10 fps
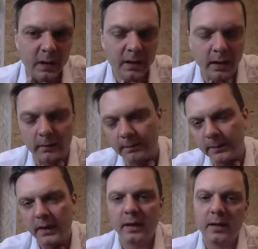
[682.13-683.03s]
yeah,
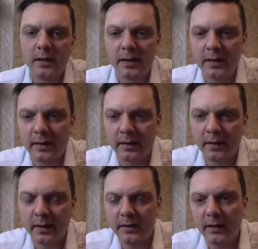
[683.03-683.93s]

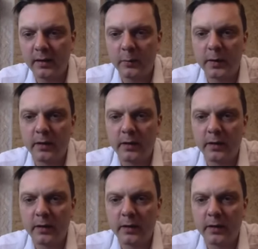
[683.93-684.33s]
I think it's better